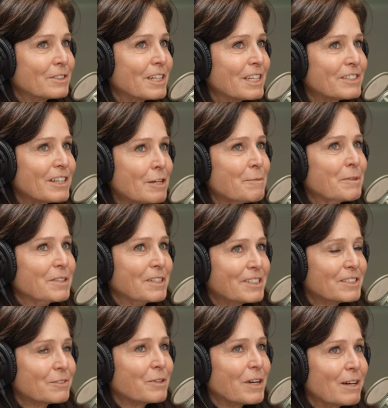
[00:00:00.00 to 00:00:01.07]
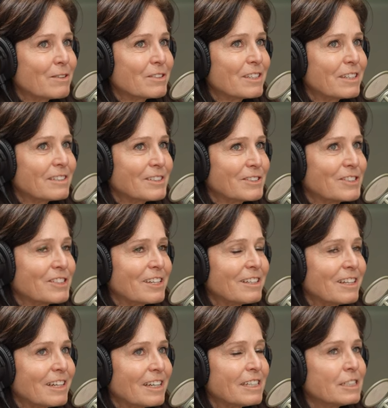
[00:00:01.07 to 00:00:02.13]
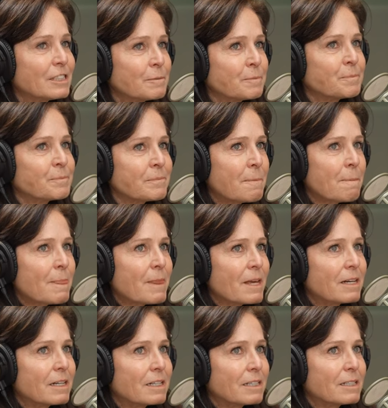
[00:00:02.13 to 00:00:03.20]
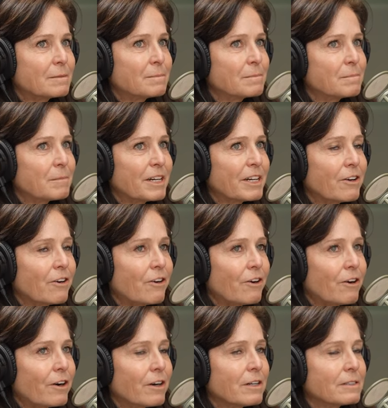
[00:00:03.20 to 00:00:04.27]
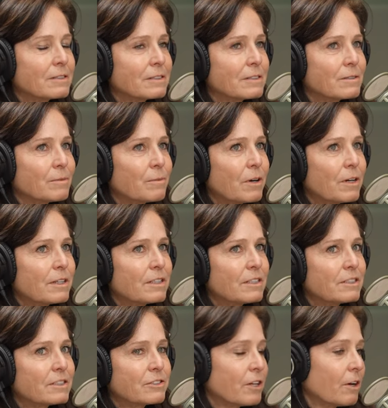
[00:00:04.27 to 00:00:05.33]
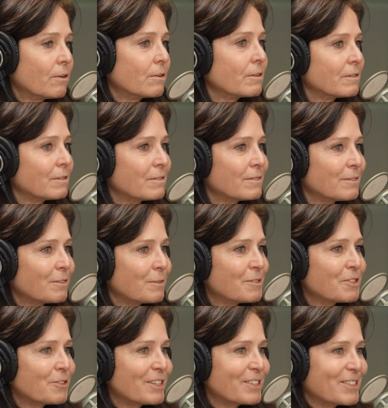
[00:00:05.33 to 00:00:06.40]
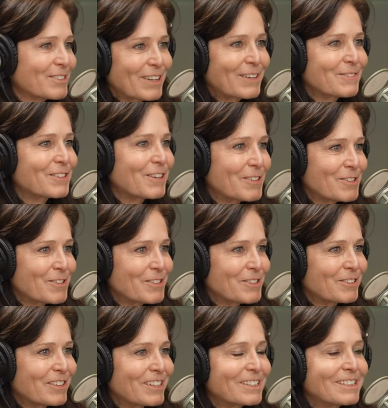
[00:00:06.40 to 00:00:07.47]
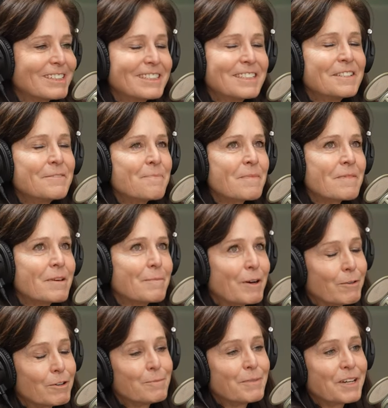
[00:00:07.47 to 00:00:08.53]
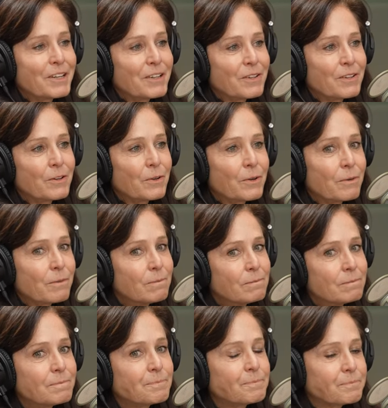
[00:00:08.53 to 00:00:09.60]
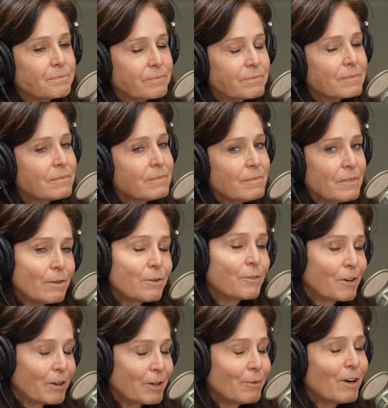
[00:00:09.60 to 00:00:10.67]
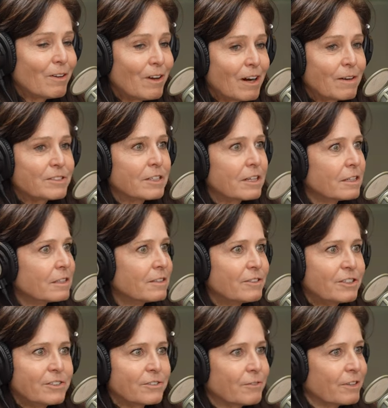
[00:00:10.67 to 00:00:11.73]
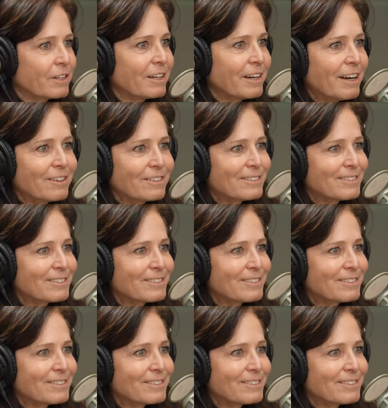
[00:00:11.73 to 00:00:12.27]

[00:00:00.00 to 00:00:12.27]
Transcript: An example is when I was at UCLA, um, my car was towed from the street because I left it on the street too long. And my roommate, who was very well offset. she's freaking out.